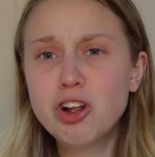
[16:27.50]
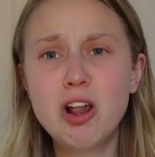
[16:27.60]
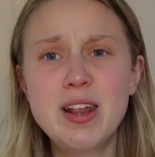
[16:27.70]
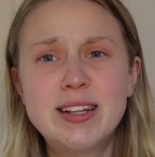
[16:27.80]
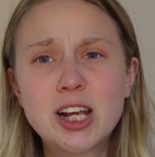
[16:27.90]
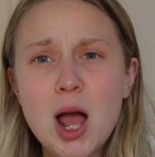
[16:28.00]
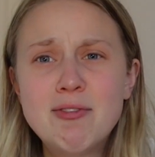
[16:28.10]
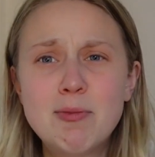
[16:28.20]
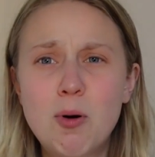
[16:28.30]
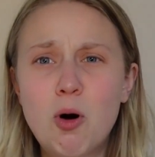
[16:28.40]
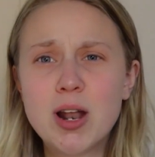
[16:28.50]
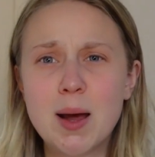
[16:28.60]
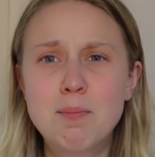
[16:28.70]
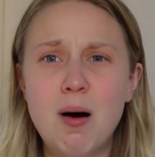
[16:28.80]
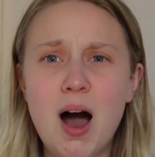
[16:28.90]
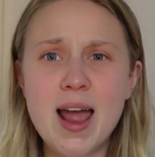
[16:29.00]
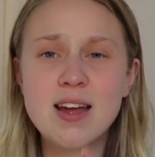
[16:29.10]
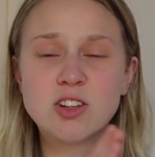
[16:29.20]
don't need to go overboard and buy